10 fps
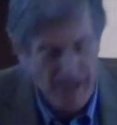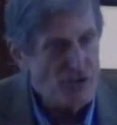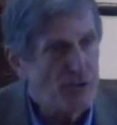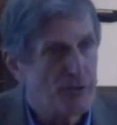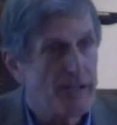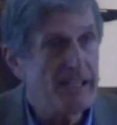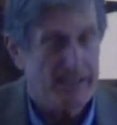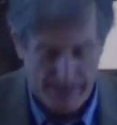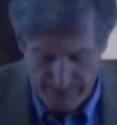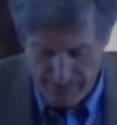Ancient
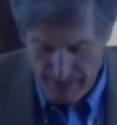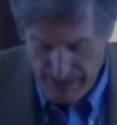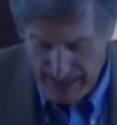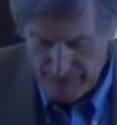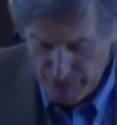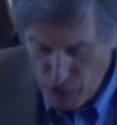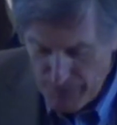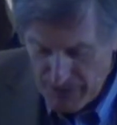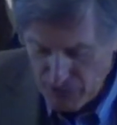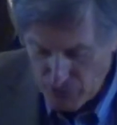Greek and
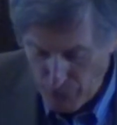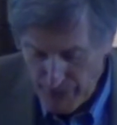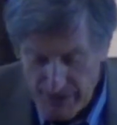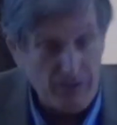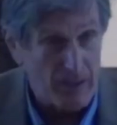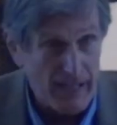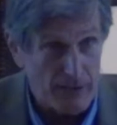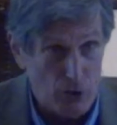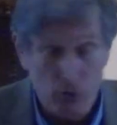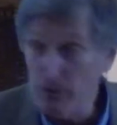Roman historians
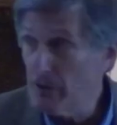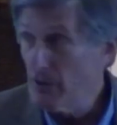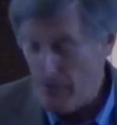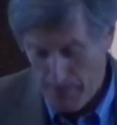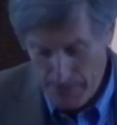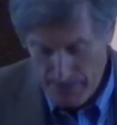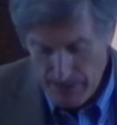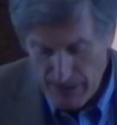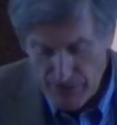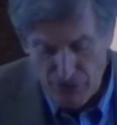like Luke
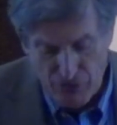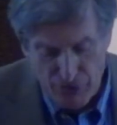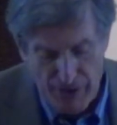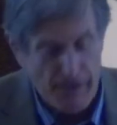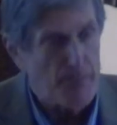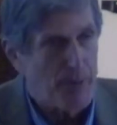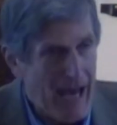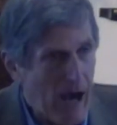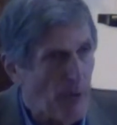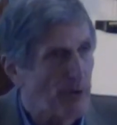understood the
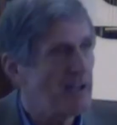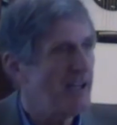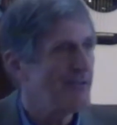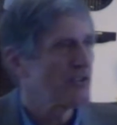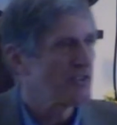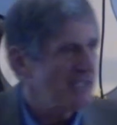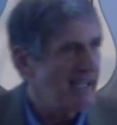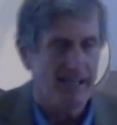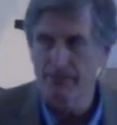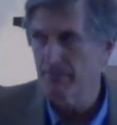power of
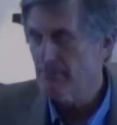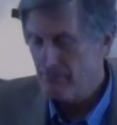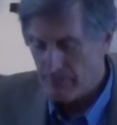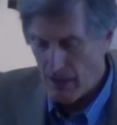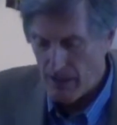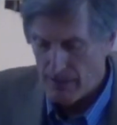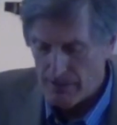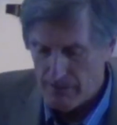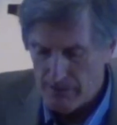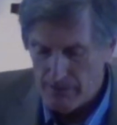seeing.
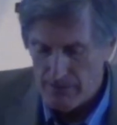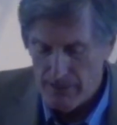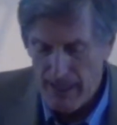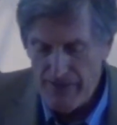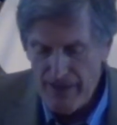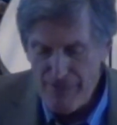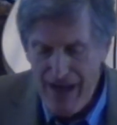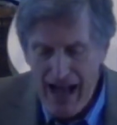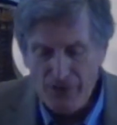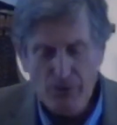And they
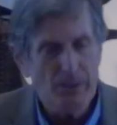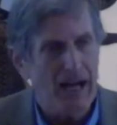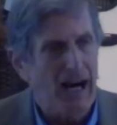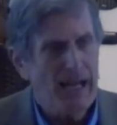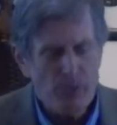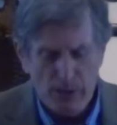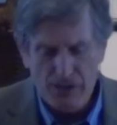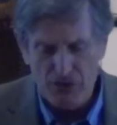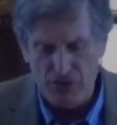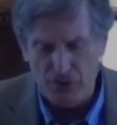valued
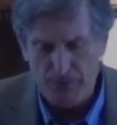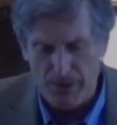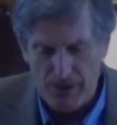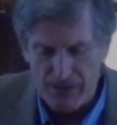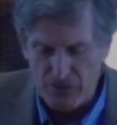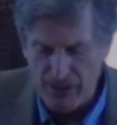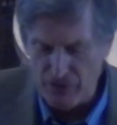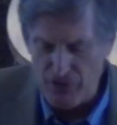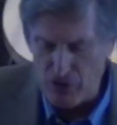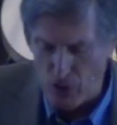eyewitness experience
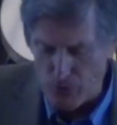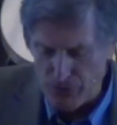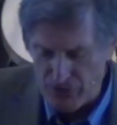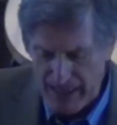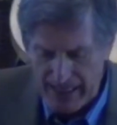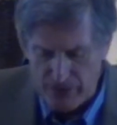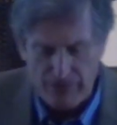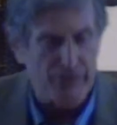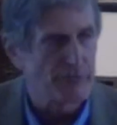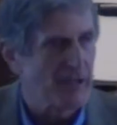as the gold
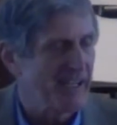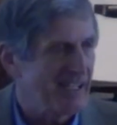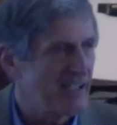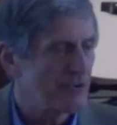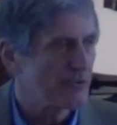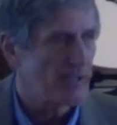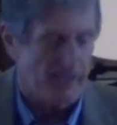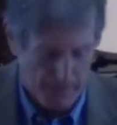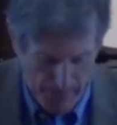standard for writing history.